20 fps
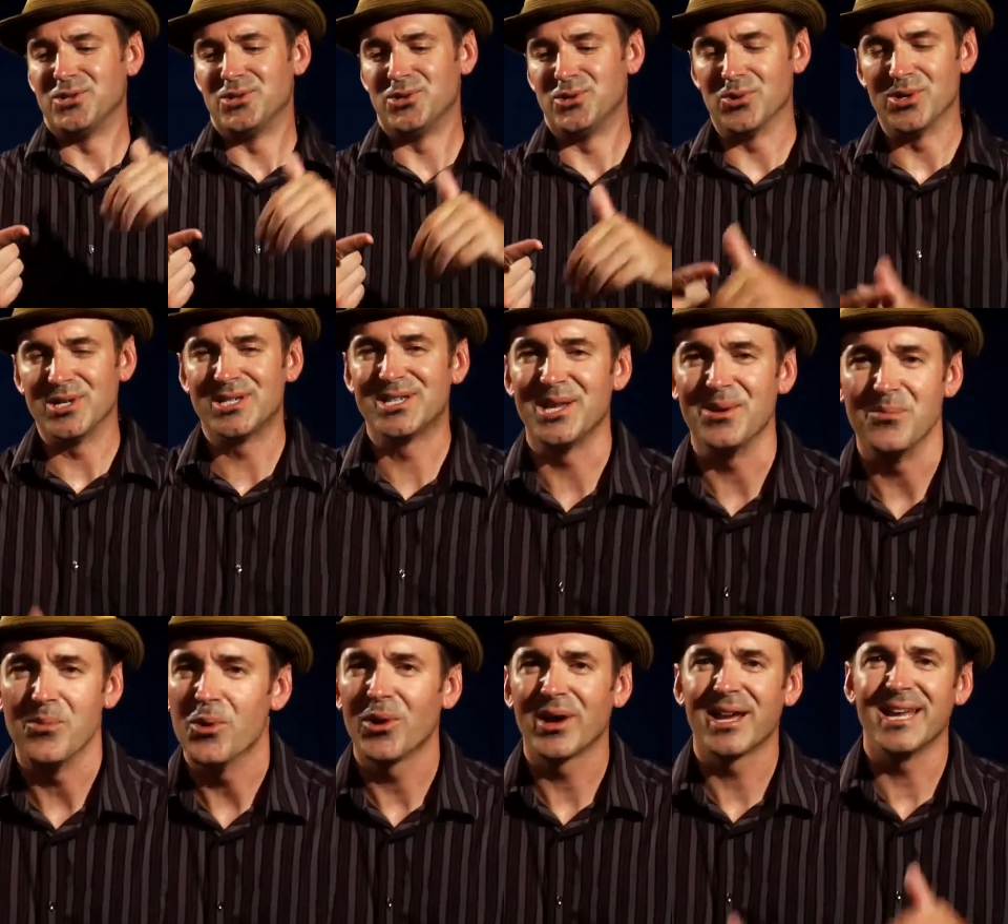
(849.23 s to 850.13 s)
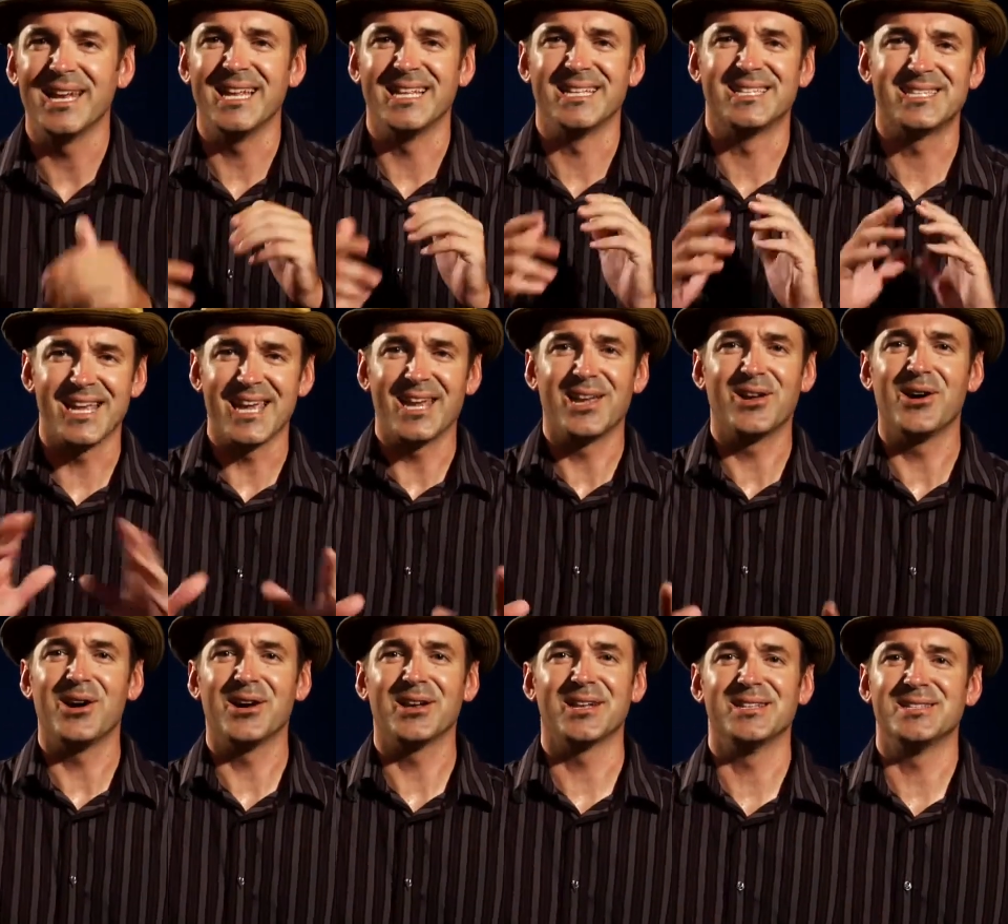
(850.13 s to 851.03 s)
George T. Morgan, and St.
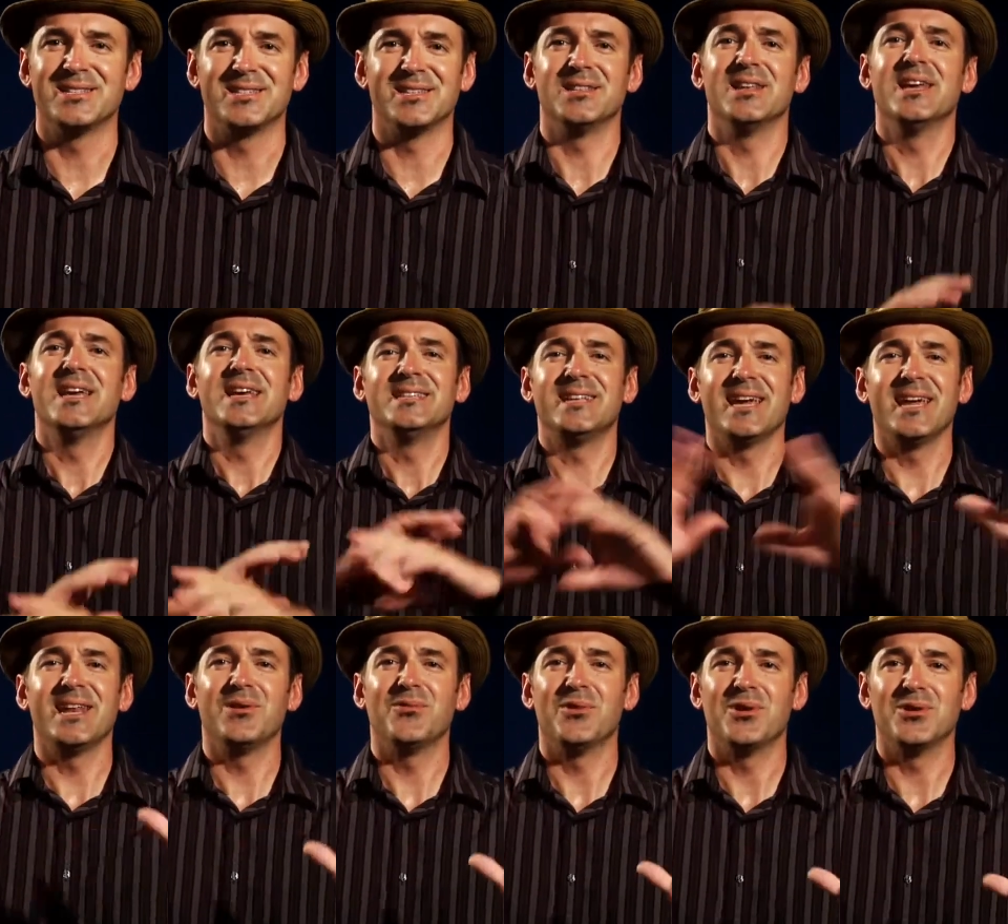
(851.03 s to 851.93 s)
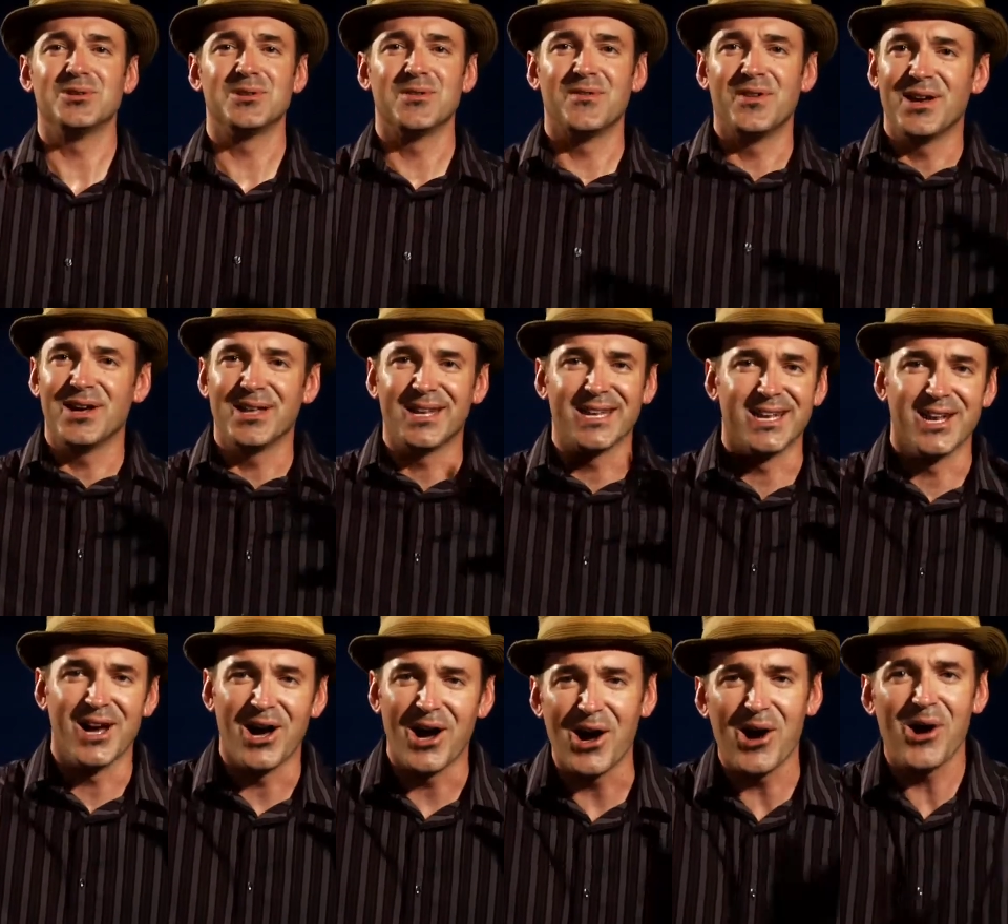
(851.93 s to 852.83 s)
Gaudens, and Teddy Roosevelt,
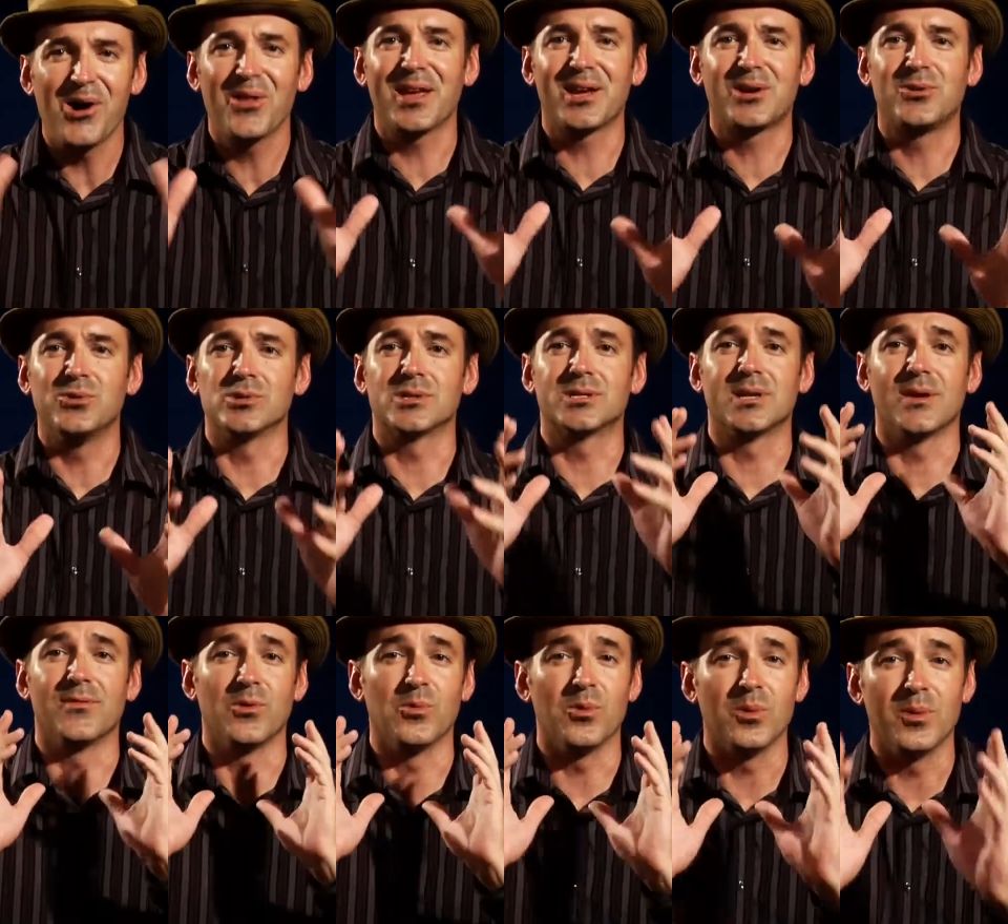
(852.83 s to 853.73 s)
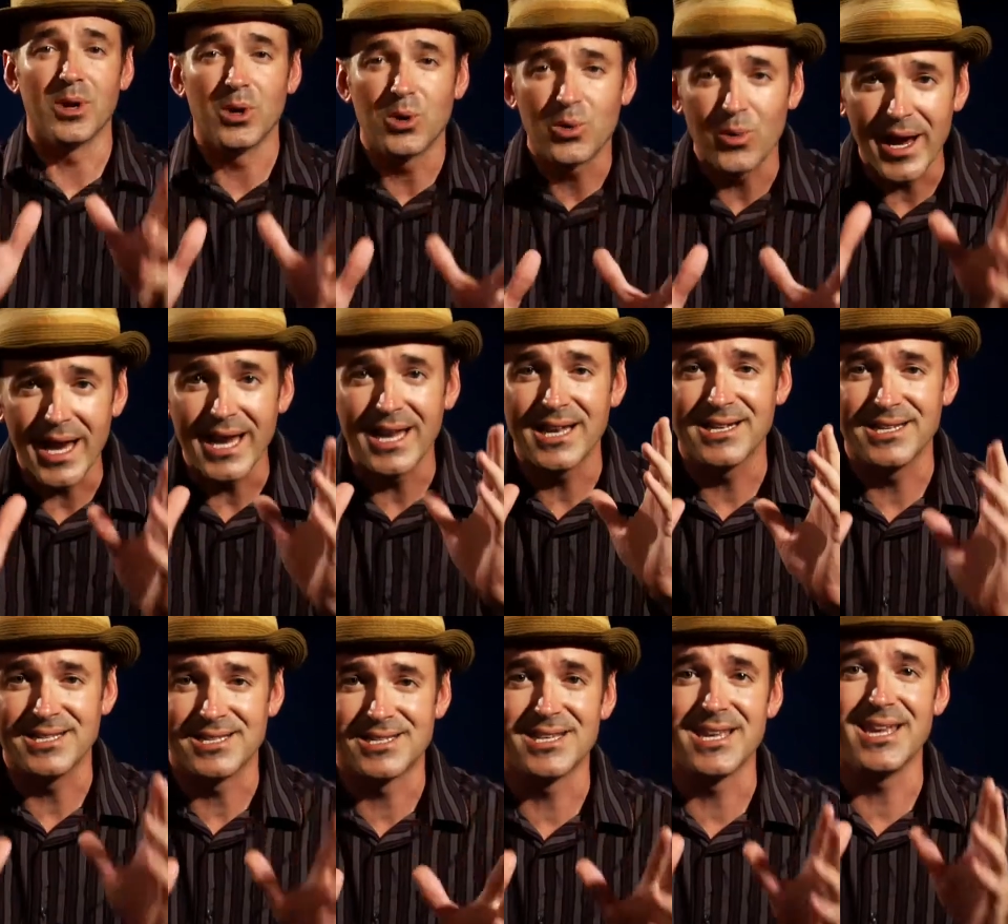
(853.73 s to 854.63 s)
and all that cool stuff. It would have been great
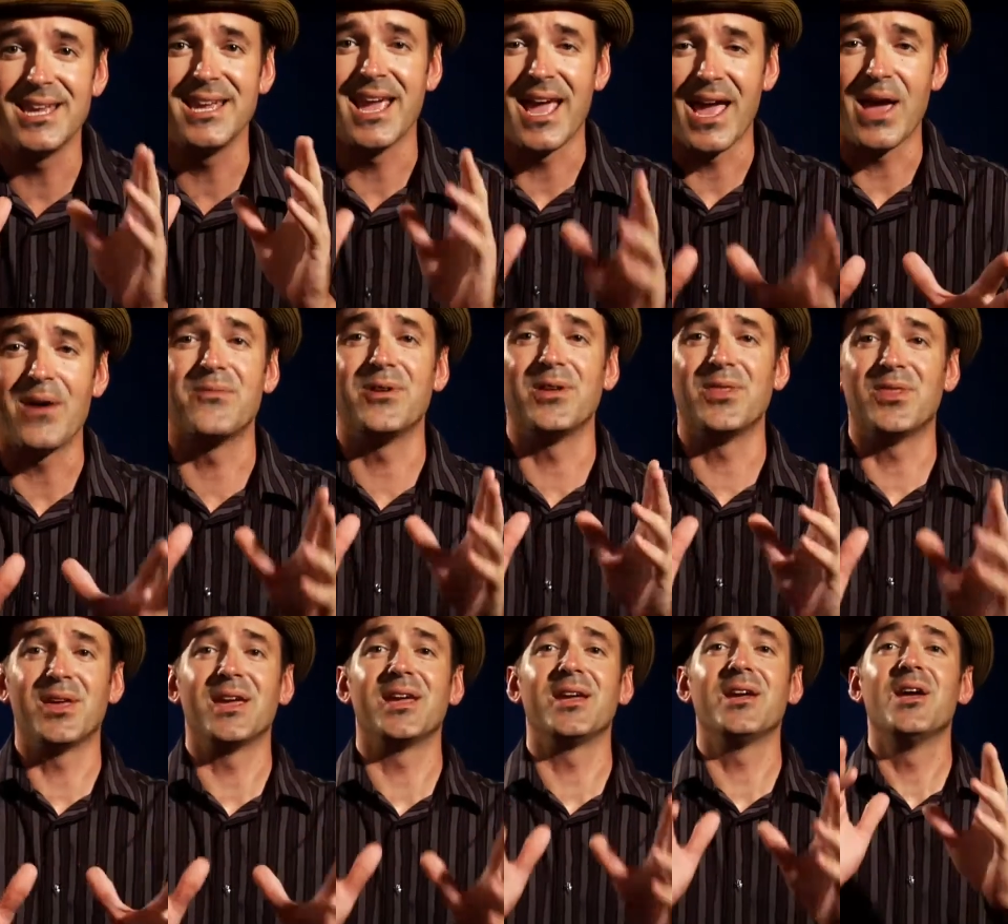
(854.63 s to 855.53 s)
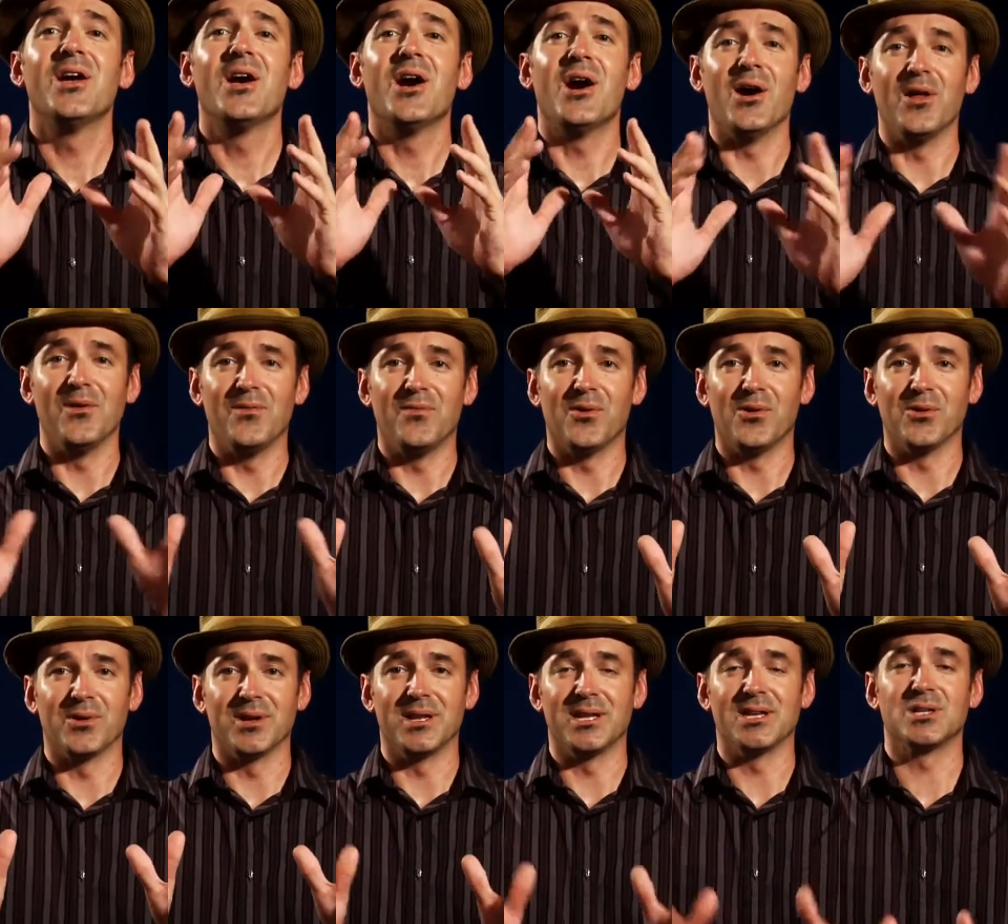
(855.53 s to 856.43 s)
to see everything
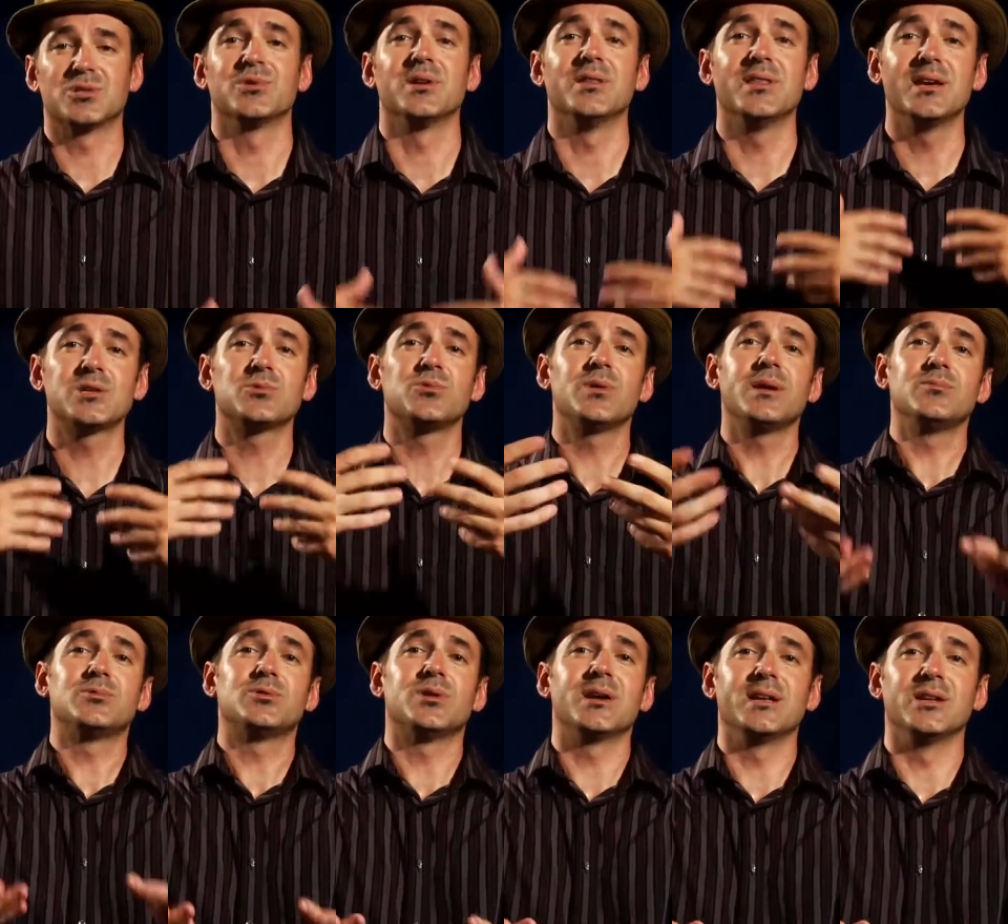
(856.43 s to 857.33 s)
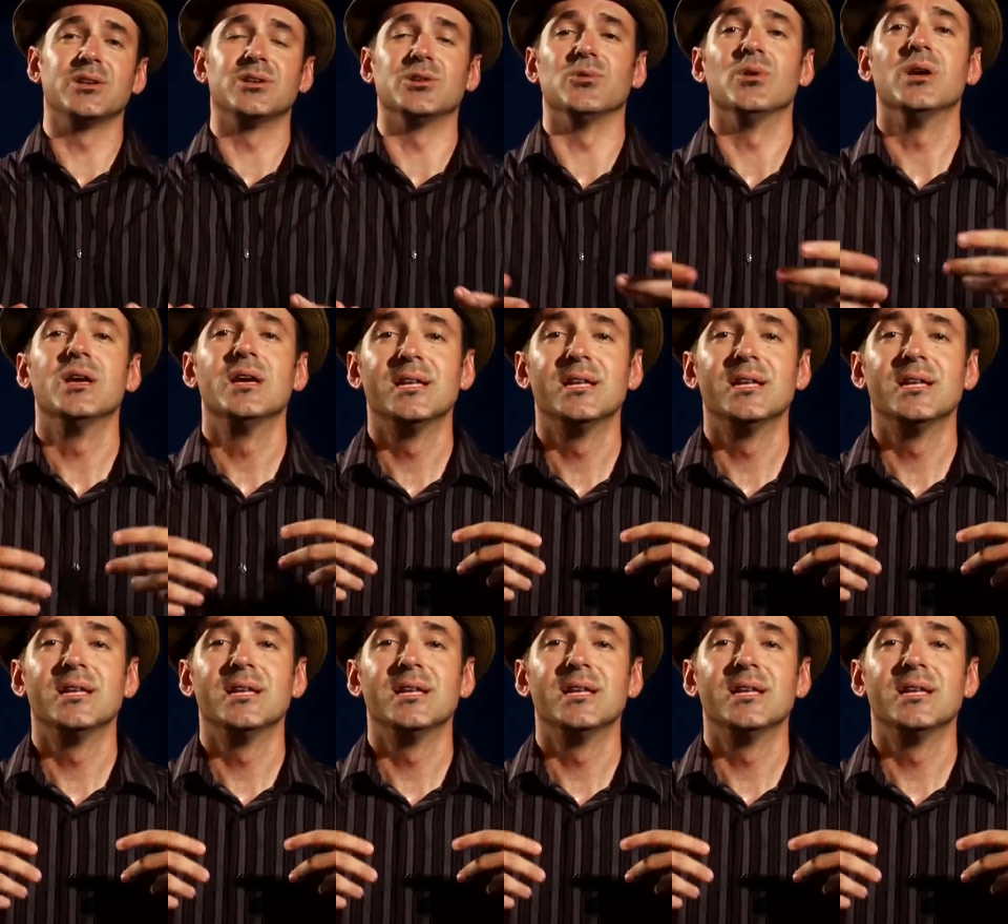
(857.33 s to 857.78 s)
unfold in history, and that's what I'm trying to do.